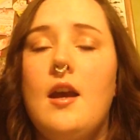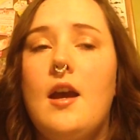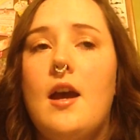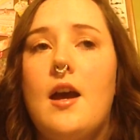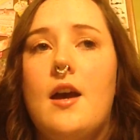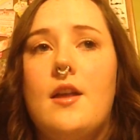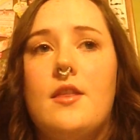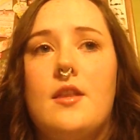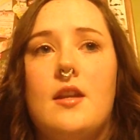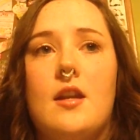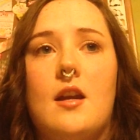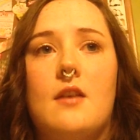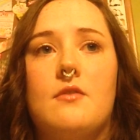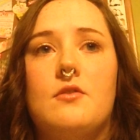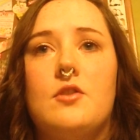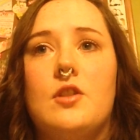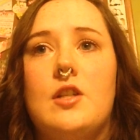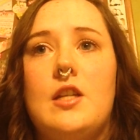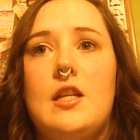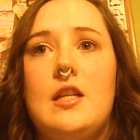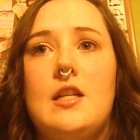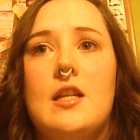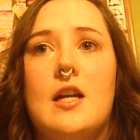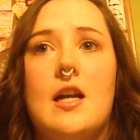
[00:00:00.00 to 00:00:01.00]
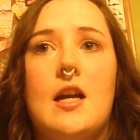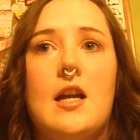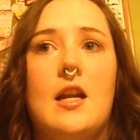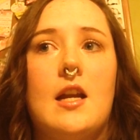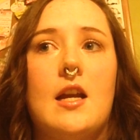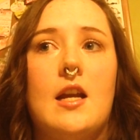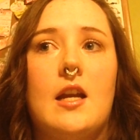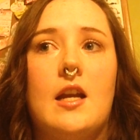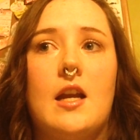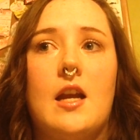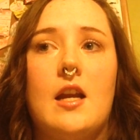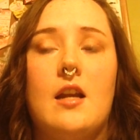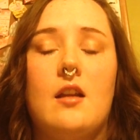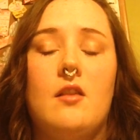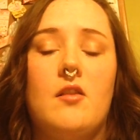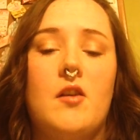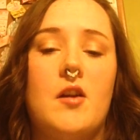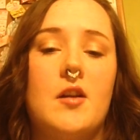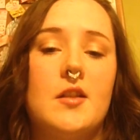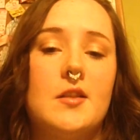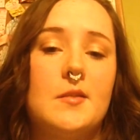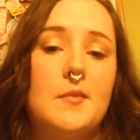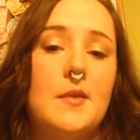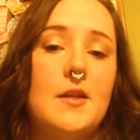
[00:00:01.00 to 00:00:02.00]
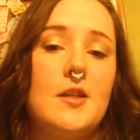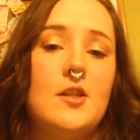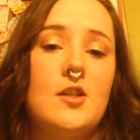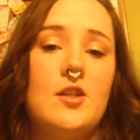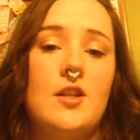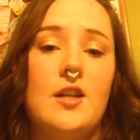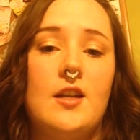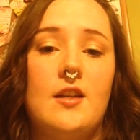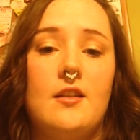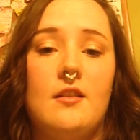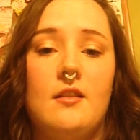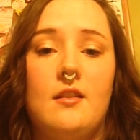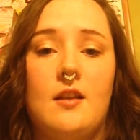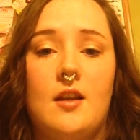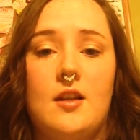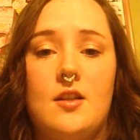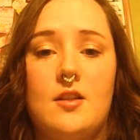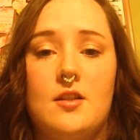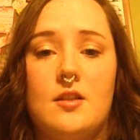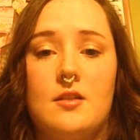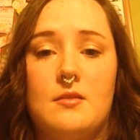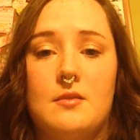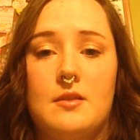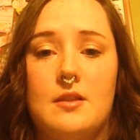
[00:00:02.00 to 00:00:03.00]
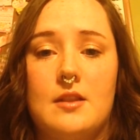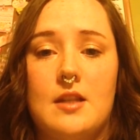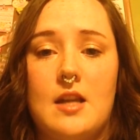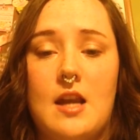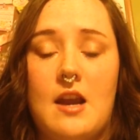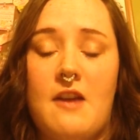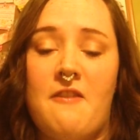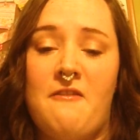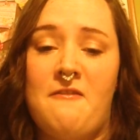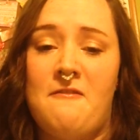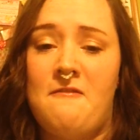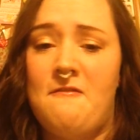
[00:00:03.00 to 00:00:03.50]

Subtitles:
And then after he died, I kind of lost my shit, and I just was like,